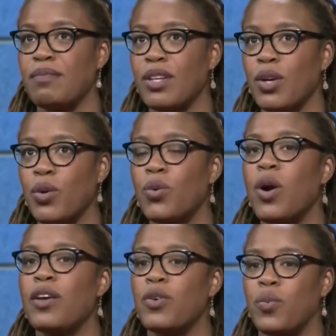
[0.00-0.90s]
Who
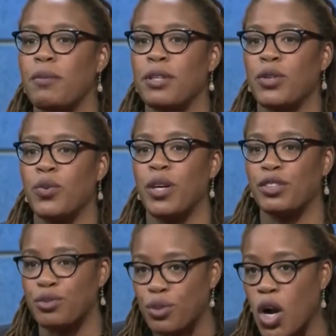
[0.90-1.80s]
are the women who are
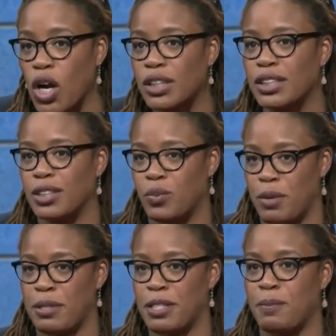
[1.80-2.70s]
drawn to the
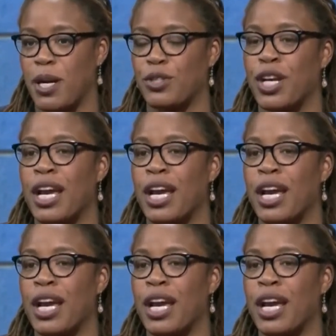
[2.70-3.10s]
Women's March